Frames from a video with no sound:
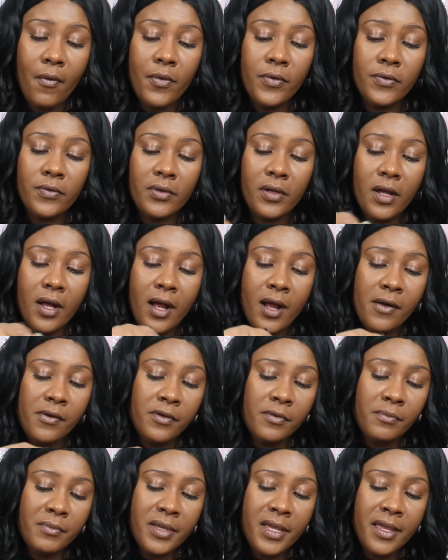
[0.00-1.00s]
Oh,
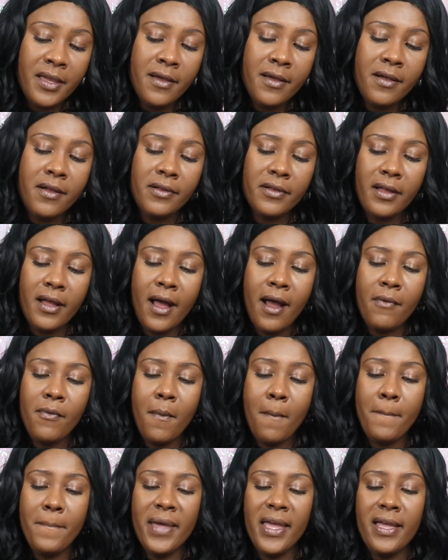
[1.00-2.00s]
caramel,
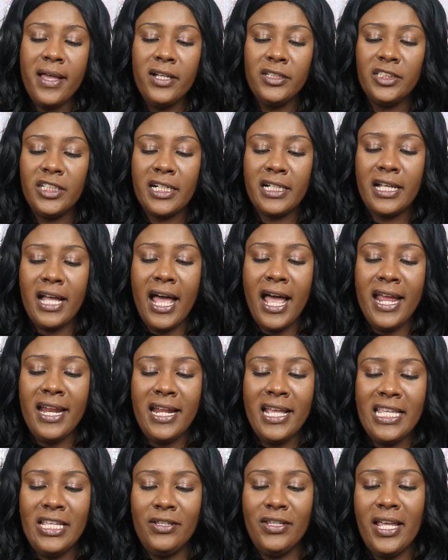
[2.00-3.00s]

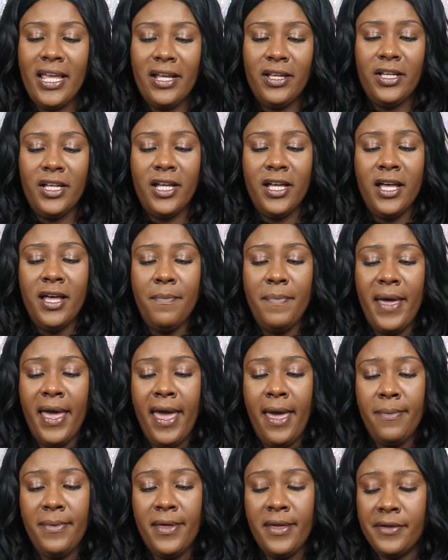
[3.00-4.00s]
Shekinah, you did good,
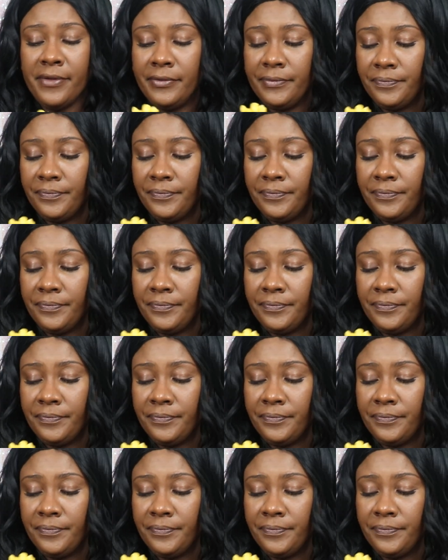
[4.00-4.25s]
baby.